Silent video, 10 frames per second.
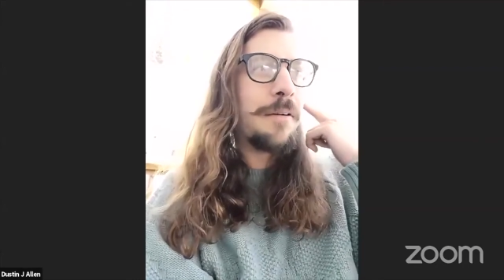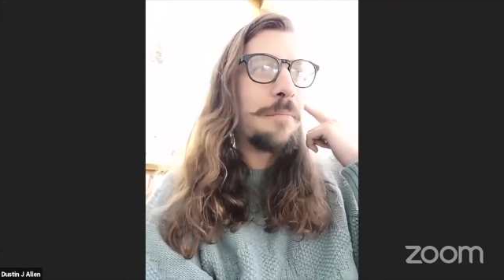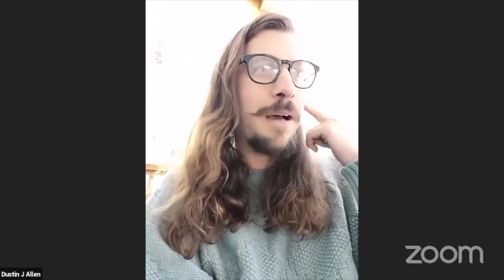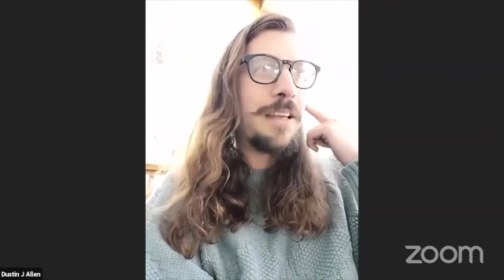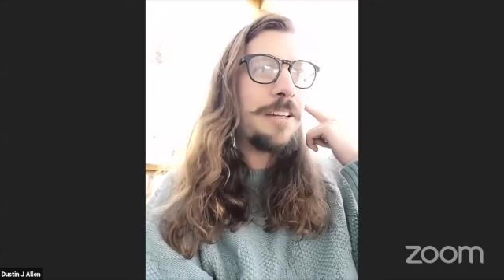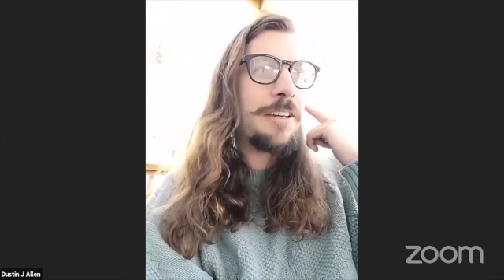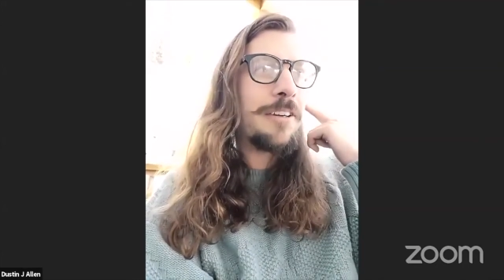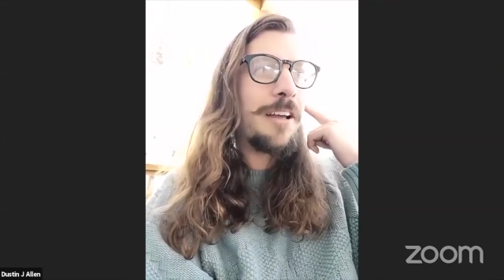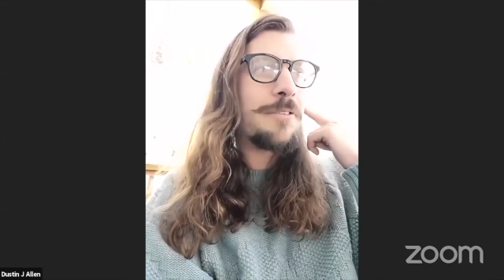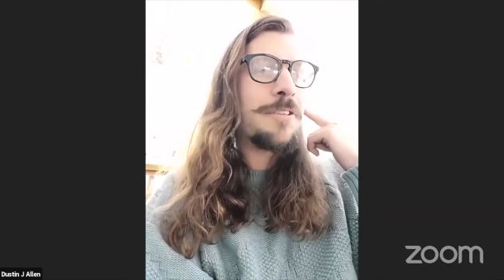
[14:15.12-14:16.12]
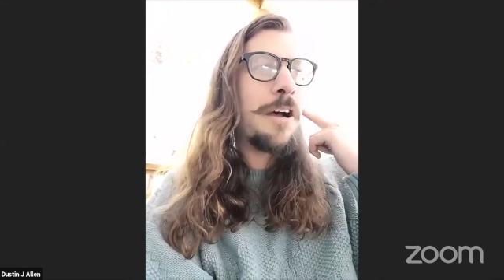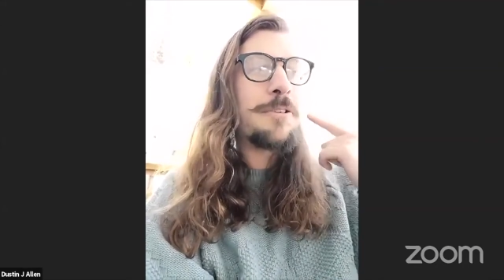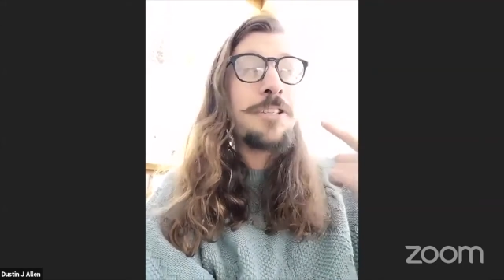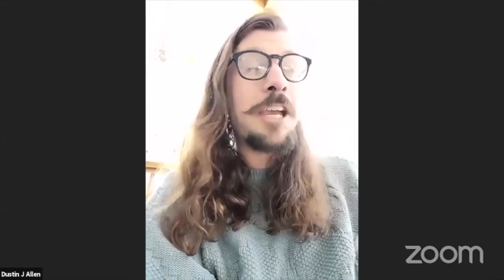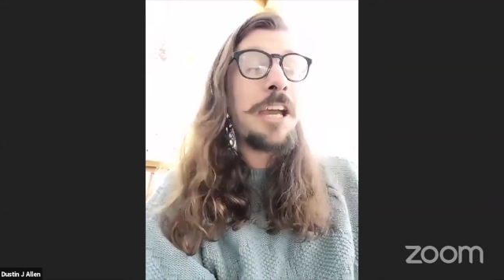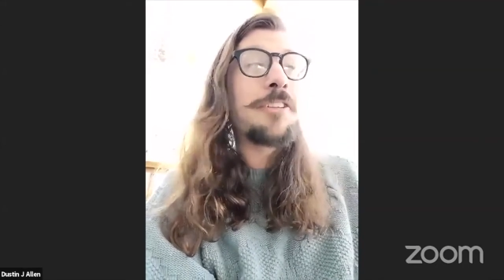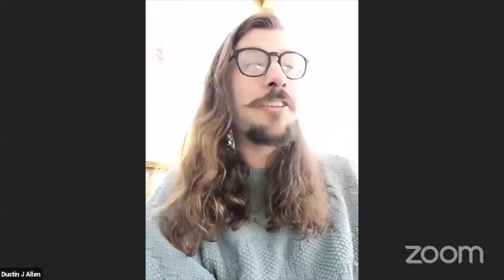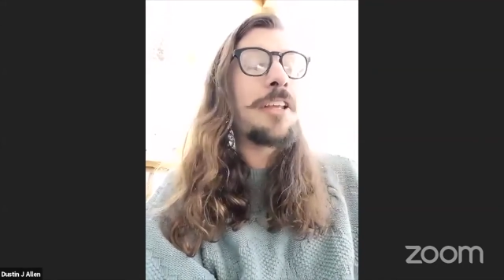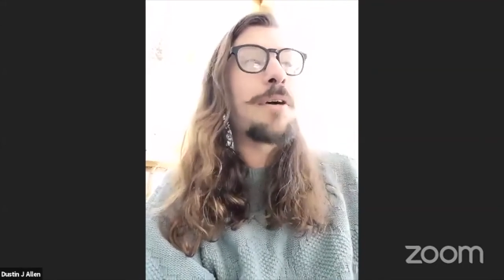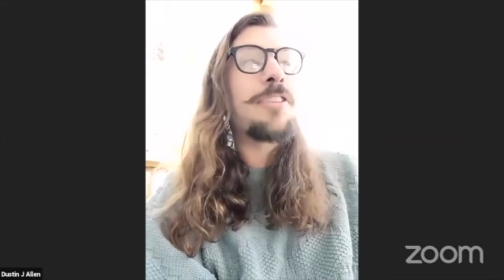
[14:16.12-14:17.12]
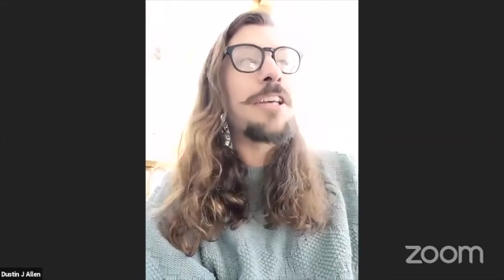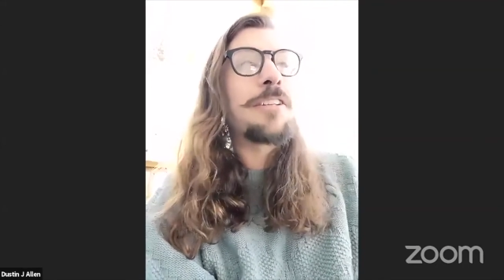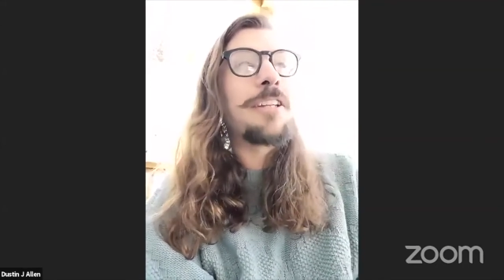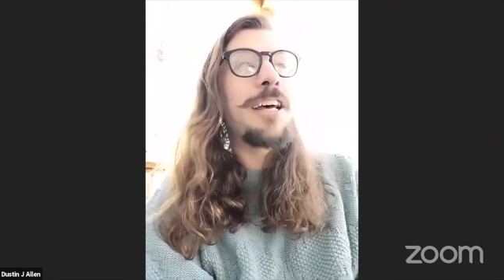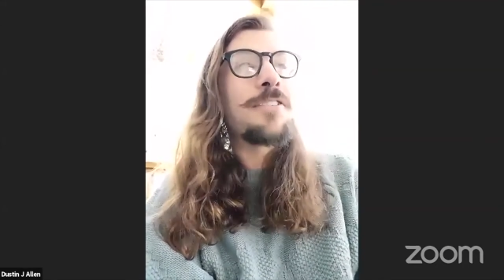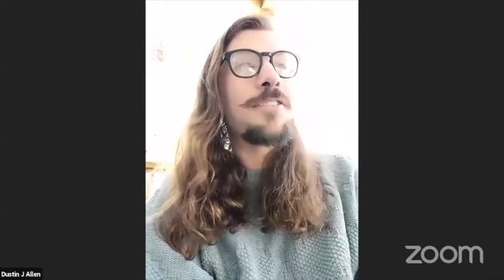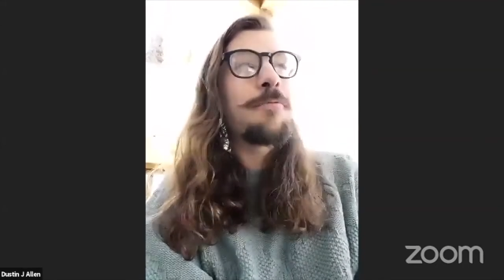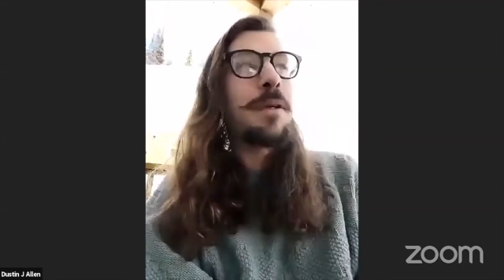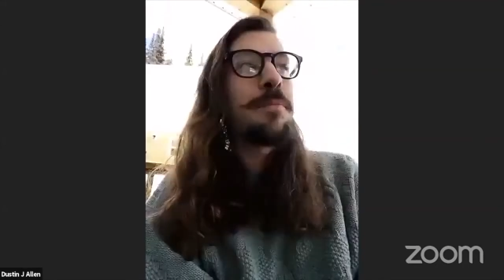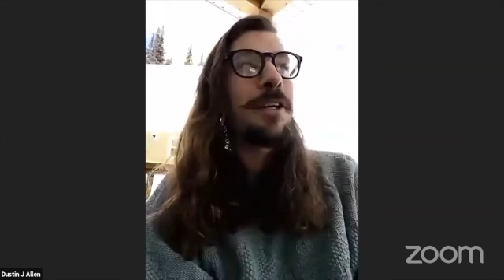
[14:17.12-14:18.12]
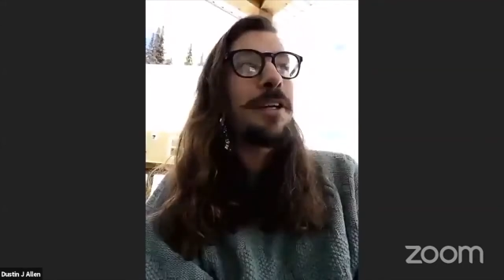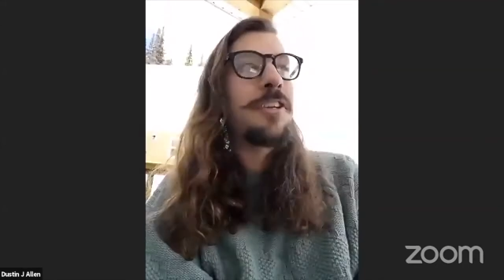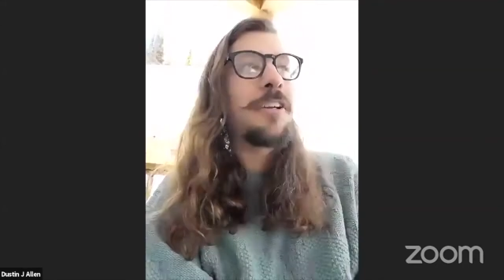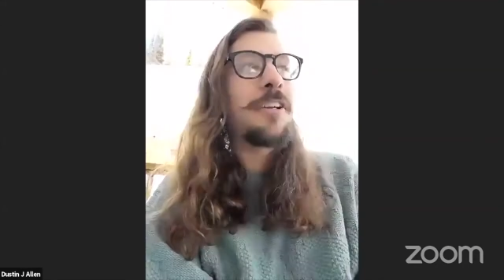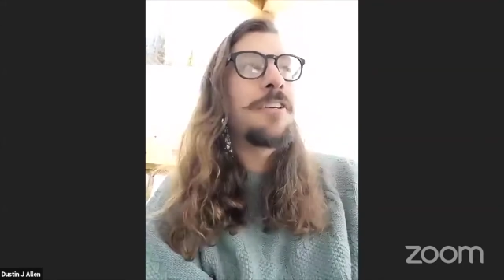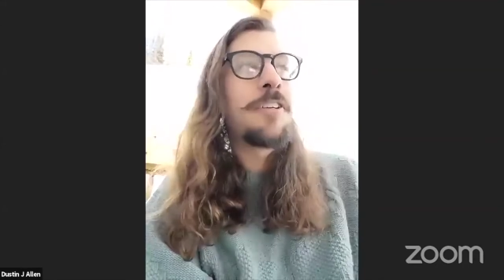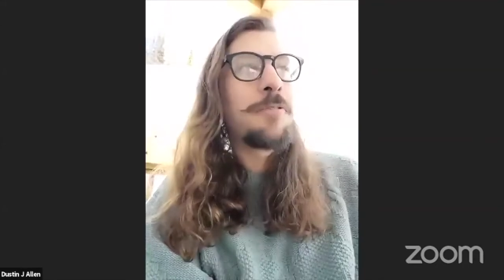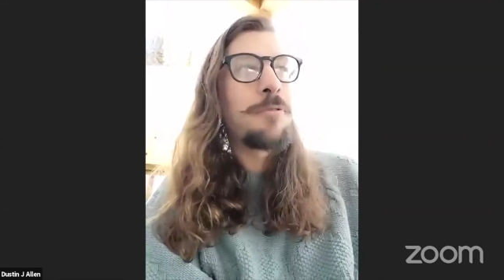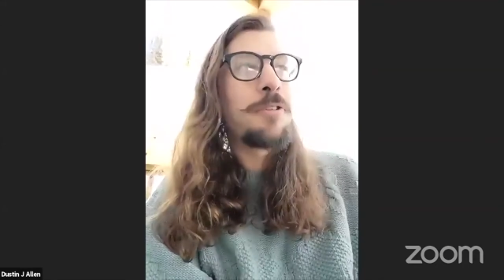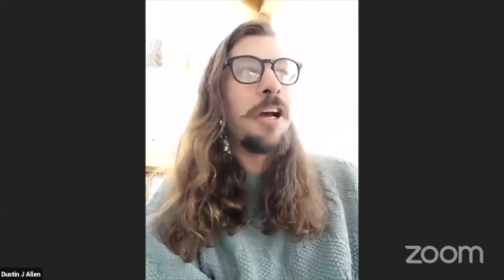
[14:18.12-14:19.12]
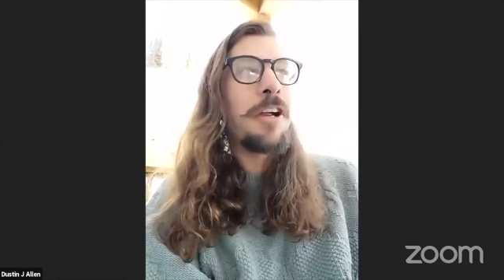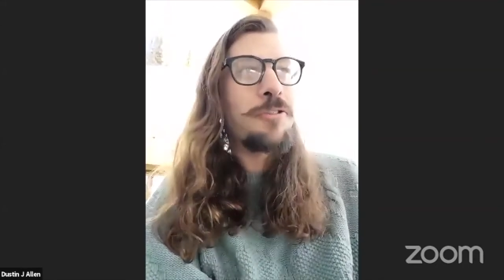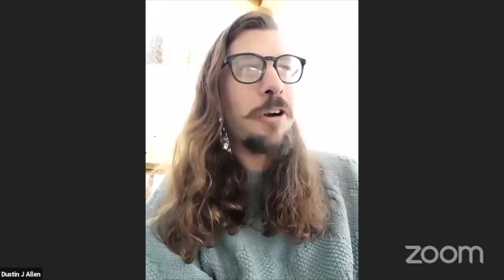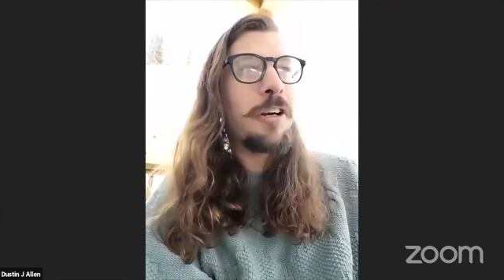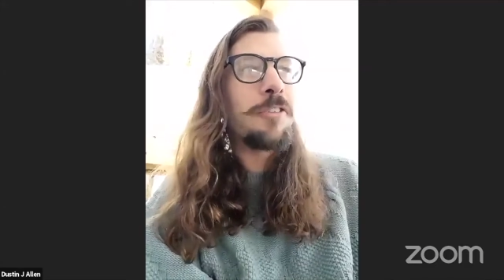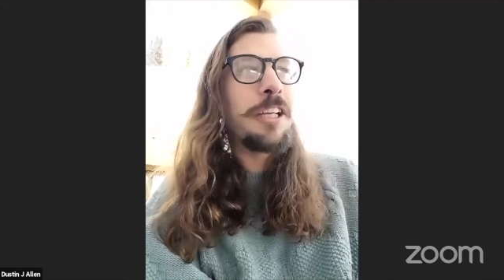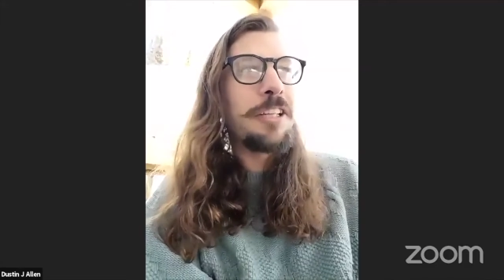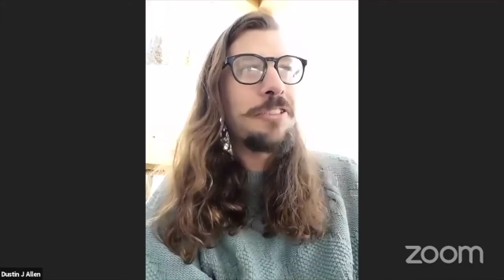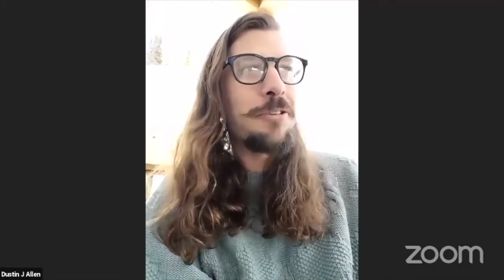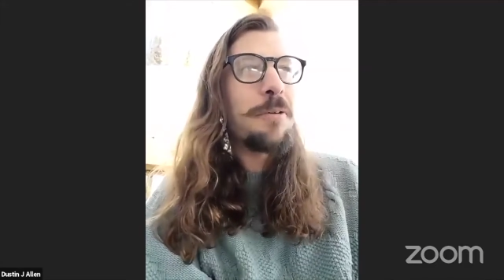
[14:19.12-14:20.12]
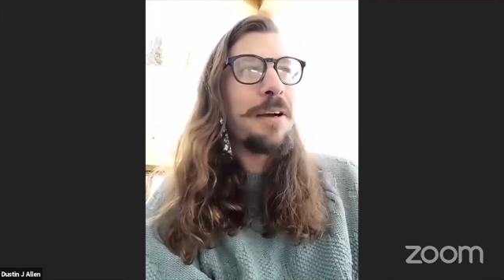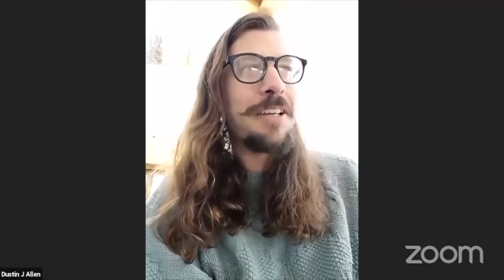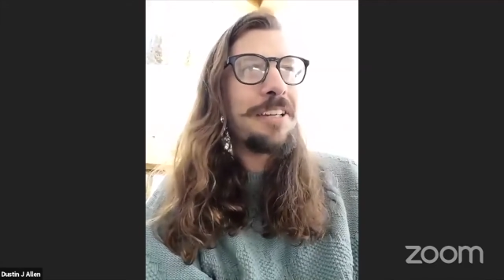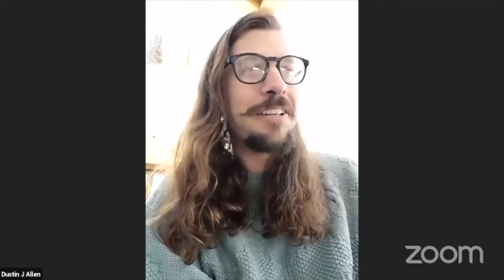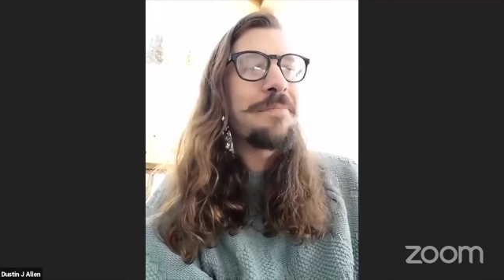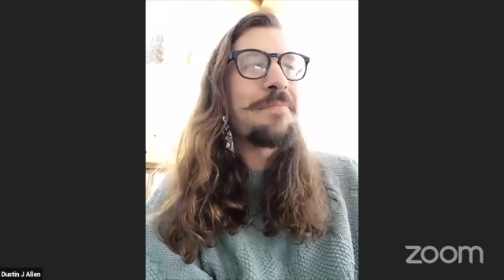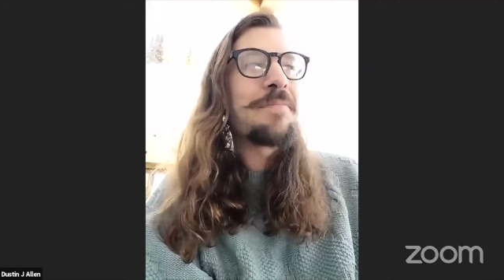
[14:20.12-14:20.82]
by ear. And I was scared that they might think less of me because I was kind of struggling to do it by ear.